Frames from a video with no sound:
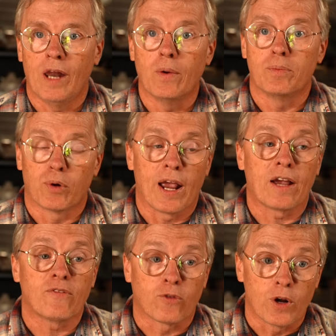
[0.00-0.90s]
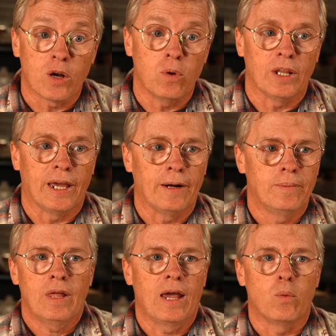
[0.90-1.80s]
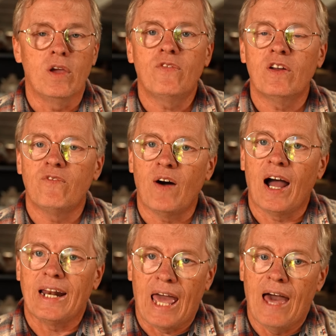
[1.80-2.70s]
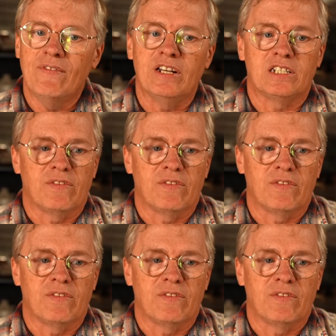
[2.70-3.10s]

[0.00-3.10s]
it would break frequently. And we can find evidence